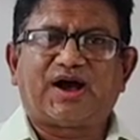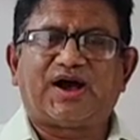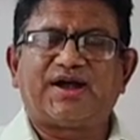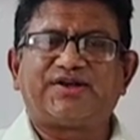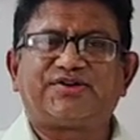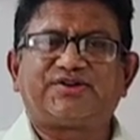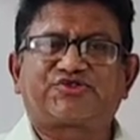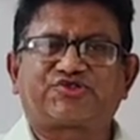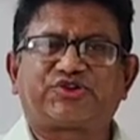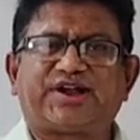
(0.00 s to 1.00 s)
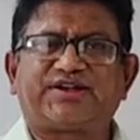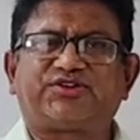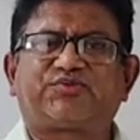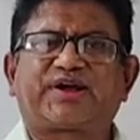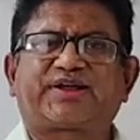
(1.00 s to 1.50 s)
and so that
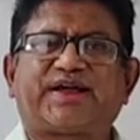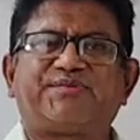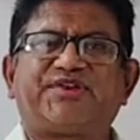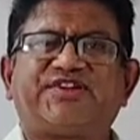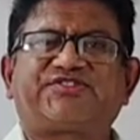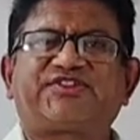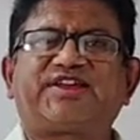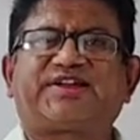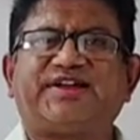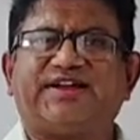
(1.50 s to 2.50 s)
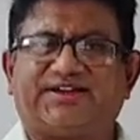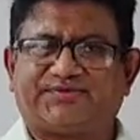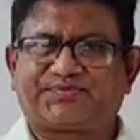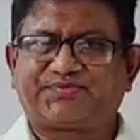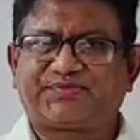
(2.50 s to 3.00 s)
it can be easily killed.
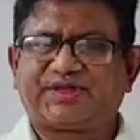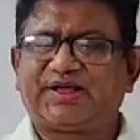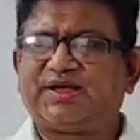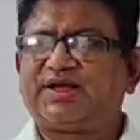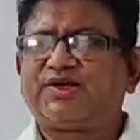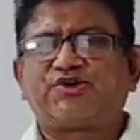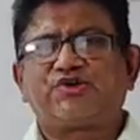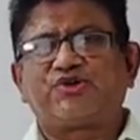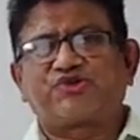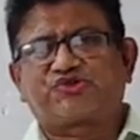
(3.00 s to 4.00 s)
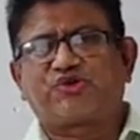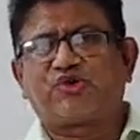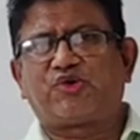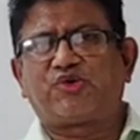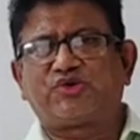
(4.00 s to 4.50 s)

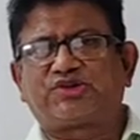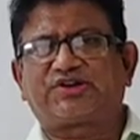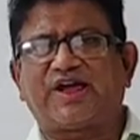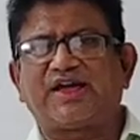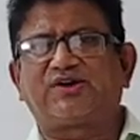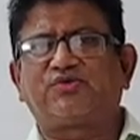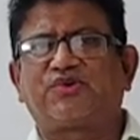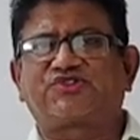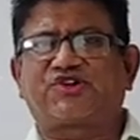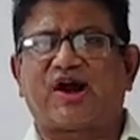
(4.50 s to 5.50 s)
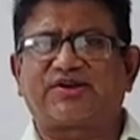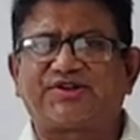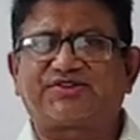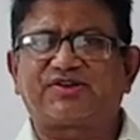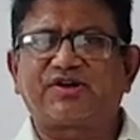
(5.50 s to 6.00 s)
So the tiger was
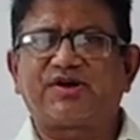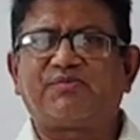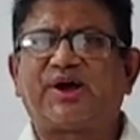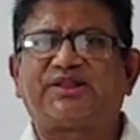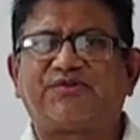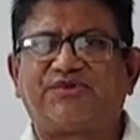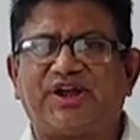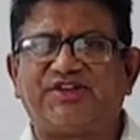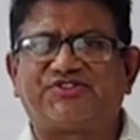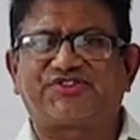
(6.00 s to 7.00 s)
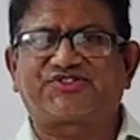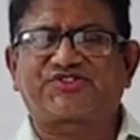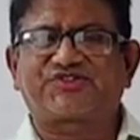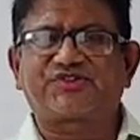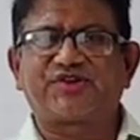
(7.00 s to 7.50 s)
guarded by the
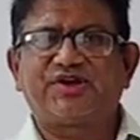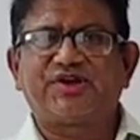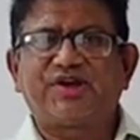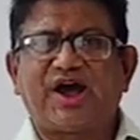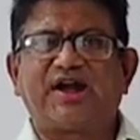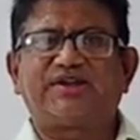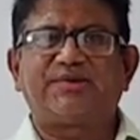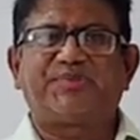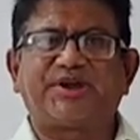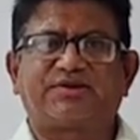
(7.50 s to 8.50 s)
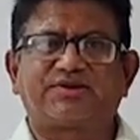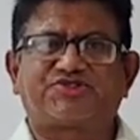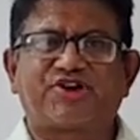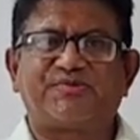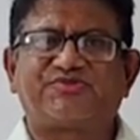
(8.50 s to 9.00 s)
villagers, and they beat the
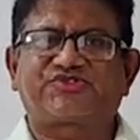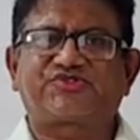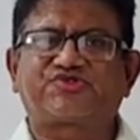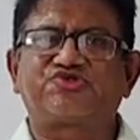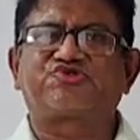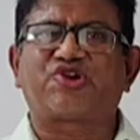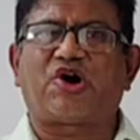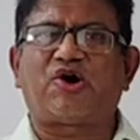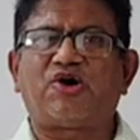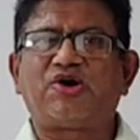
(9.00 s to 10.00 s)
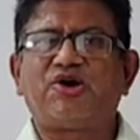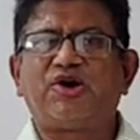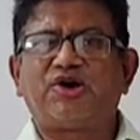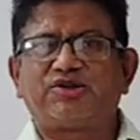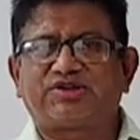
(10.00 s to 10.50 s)
drums to draw
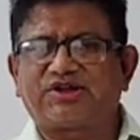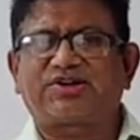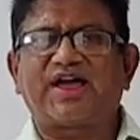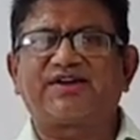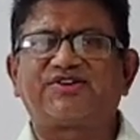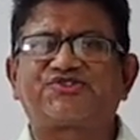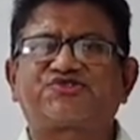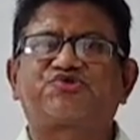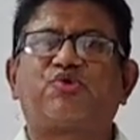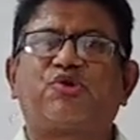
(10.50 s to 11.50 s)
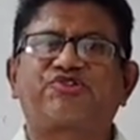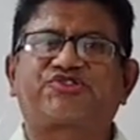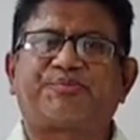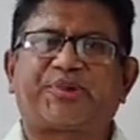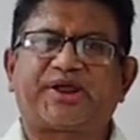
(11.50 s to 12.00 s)
the tigers
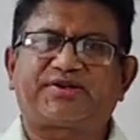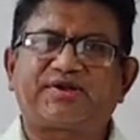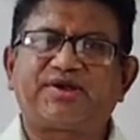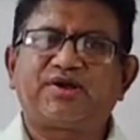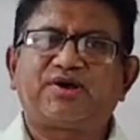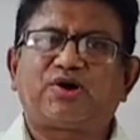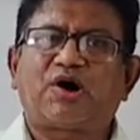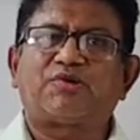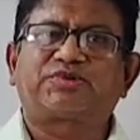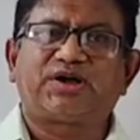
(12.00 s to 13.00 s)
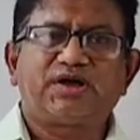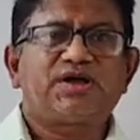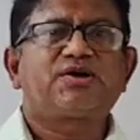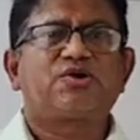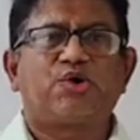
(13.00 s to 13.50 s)
towards the bread of
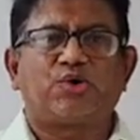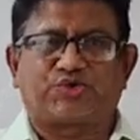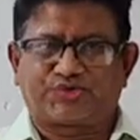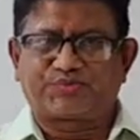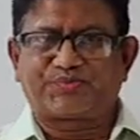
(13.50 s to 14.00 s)
the goat.